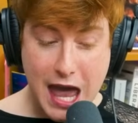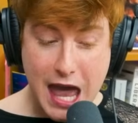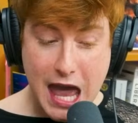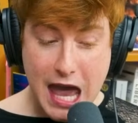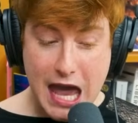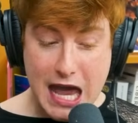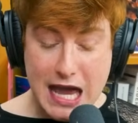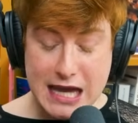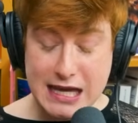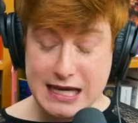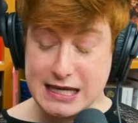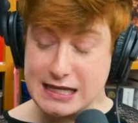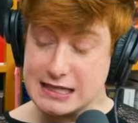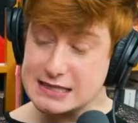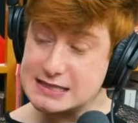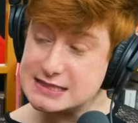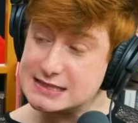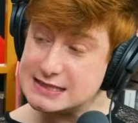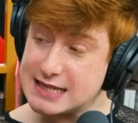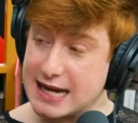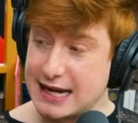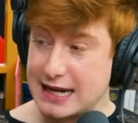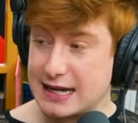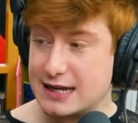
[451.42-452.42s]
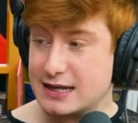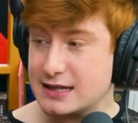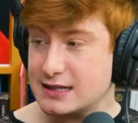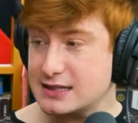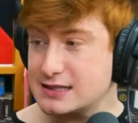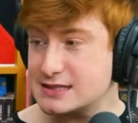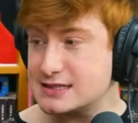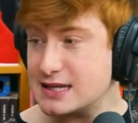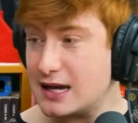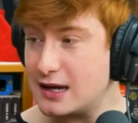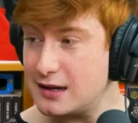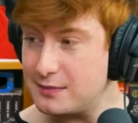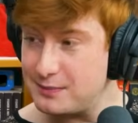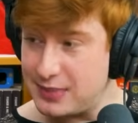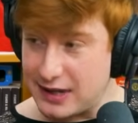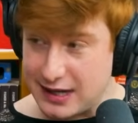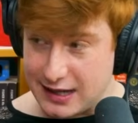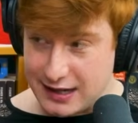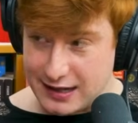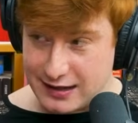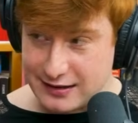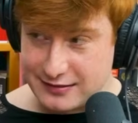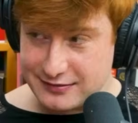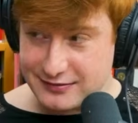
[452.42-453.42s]
He stands
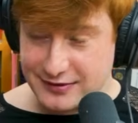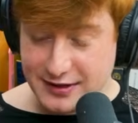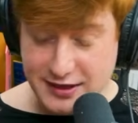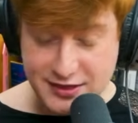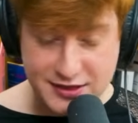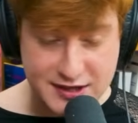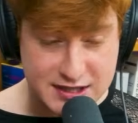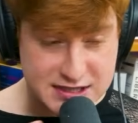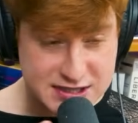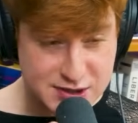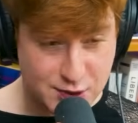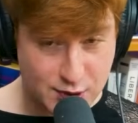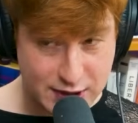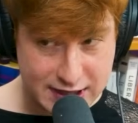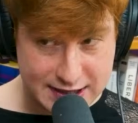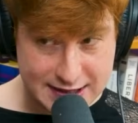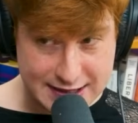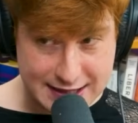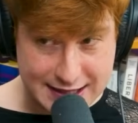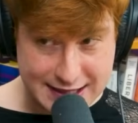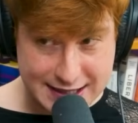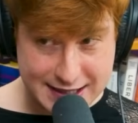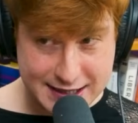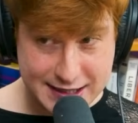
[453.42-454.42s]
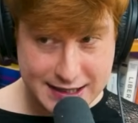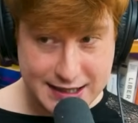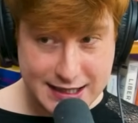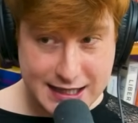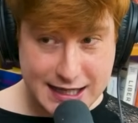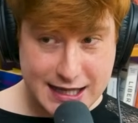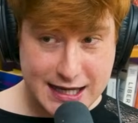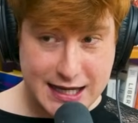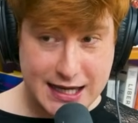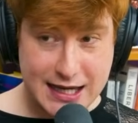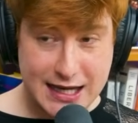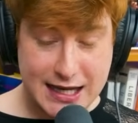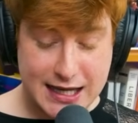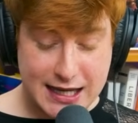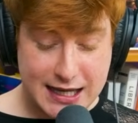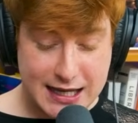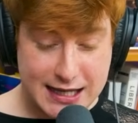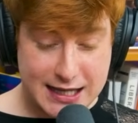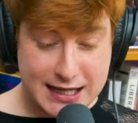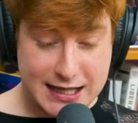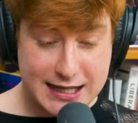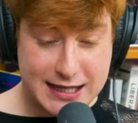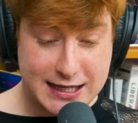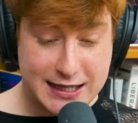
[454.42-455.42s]
above the toilet.
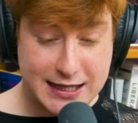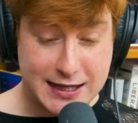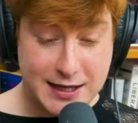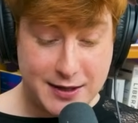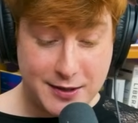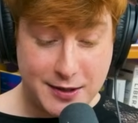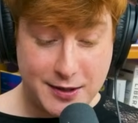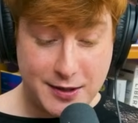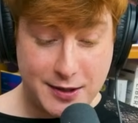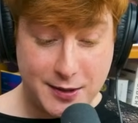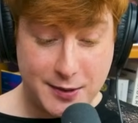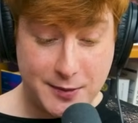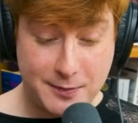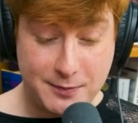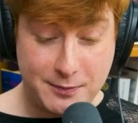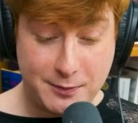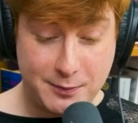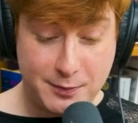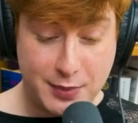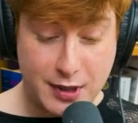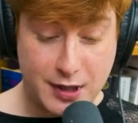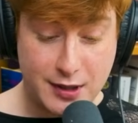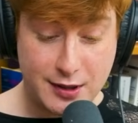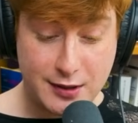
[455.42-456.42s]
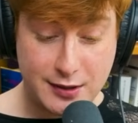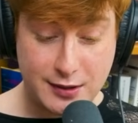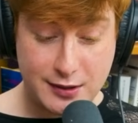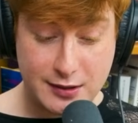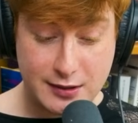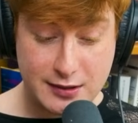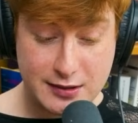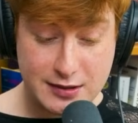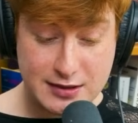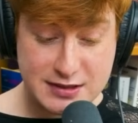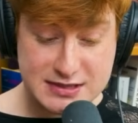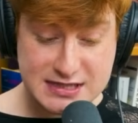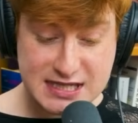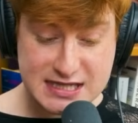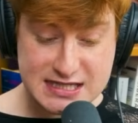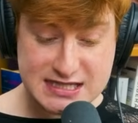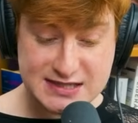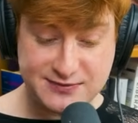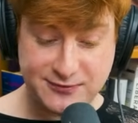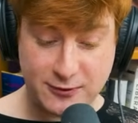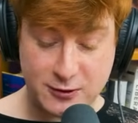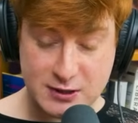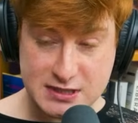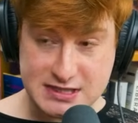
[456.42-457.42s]
He pulls his
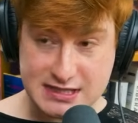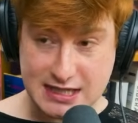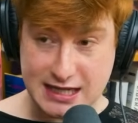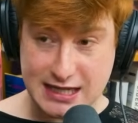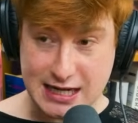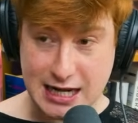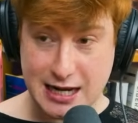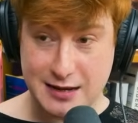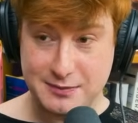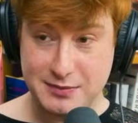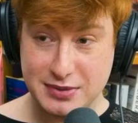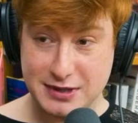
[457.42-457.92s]
foreskin up.